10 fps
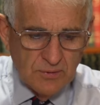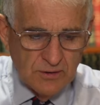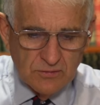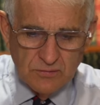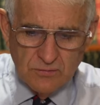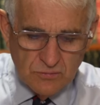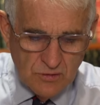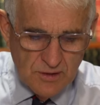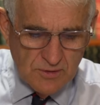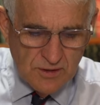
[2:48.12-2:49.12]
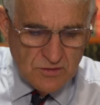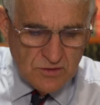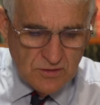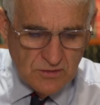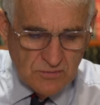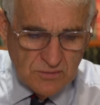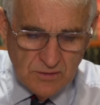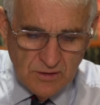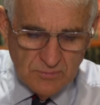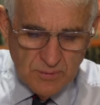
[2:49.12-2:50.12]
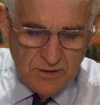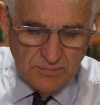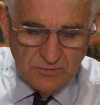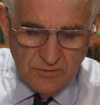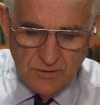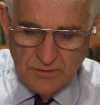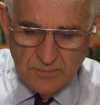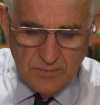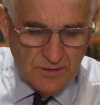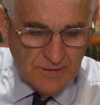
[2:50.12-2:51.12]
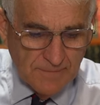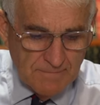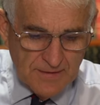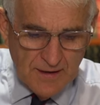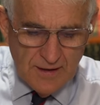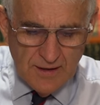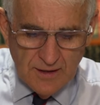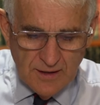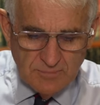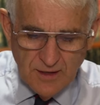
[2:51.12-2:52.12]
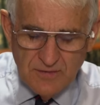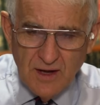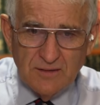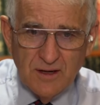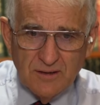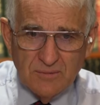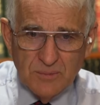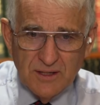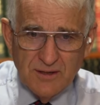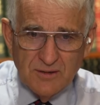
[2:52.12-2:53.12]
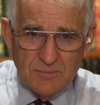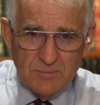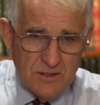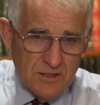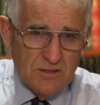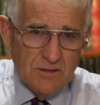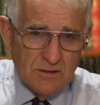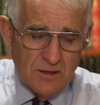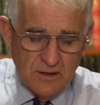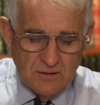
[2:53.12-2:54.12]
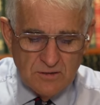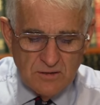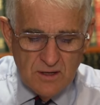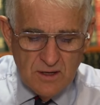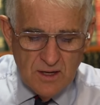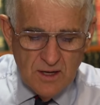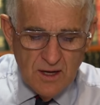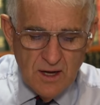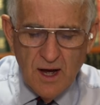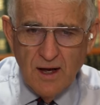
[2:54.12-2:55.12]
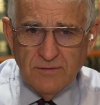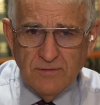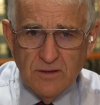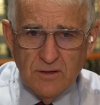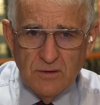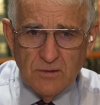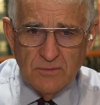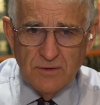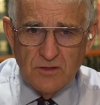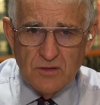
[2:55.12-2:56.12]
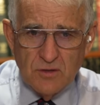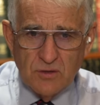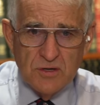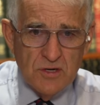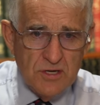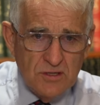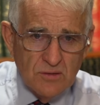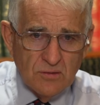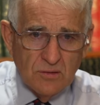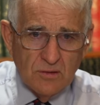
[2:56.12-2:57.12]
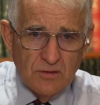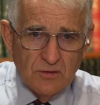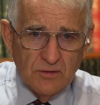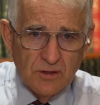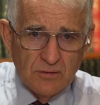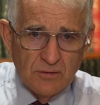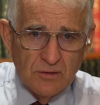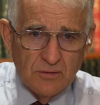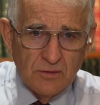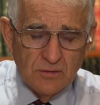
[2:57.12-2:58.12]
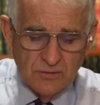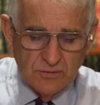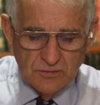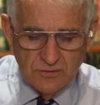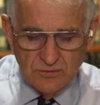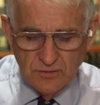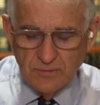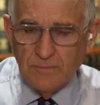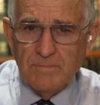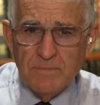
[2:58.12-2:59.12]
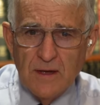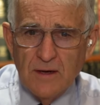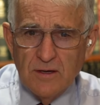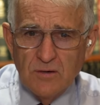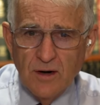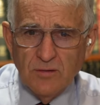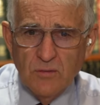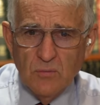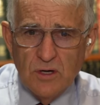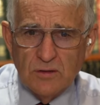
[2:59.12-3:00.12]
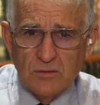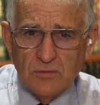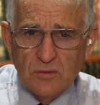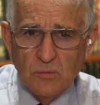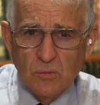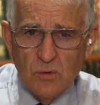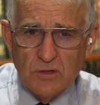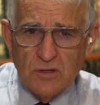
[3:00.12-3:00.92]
be extremely interesting to a lot of people, certainly to me. Uh, but I'd like to begin on a personal note. After you finished your initial stint at university as a student, you actually worked as a war